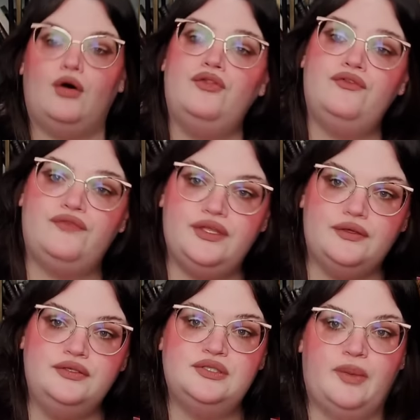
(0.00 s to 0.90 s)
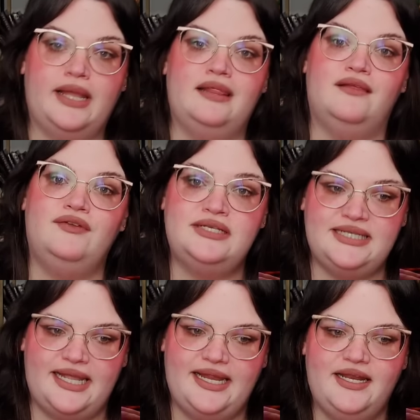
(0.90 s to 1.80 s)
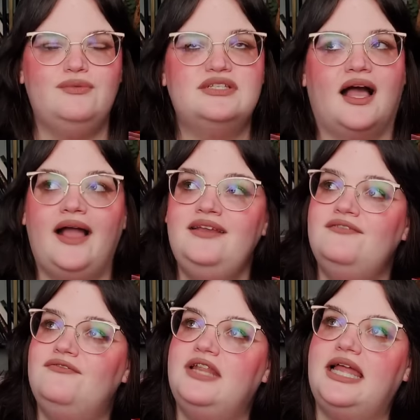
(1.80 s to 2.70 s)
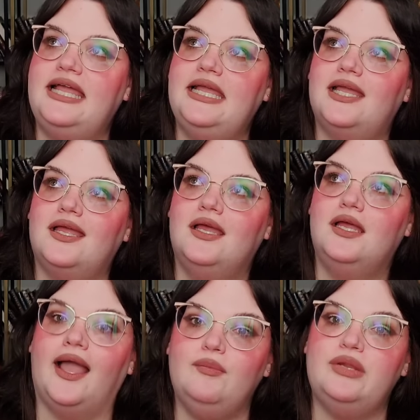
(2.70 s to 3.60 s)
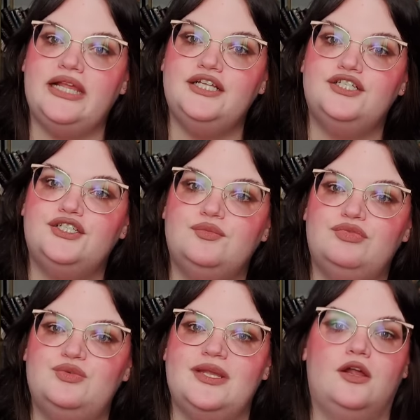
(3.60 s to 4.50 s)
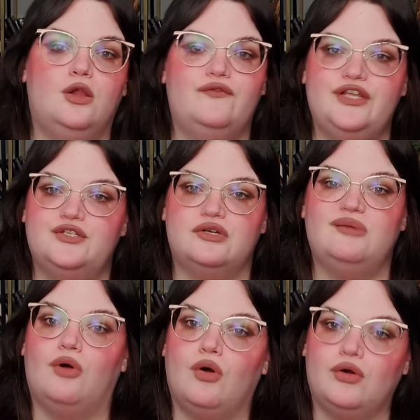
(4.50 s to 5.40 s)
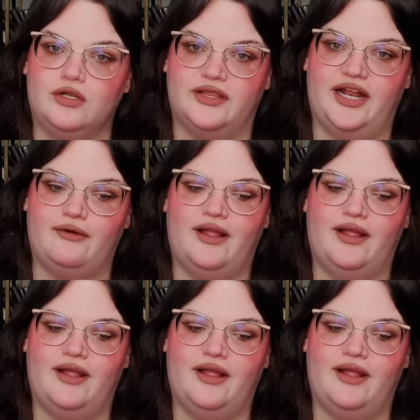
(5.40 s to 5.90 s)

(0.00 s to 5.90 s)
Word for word: All the Feels by Olivia Dade. It was kind of like eye bleach between all of the extreme horror that I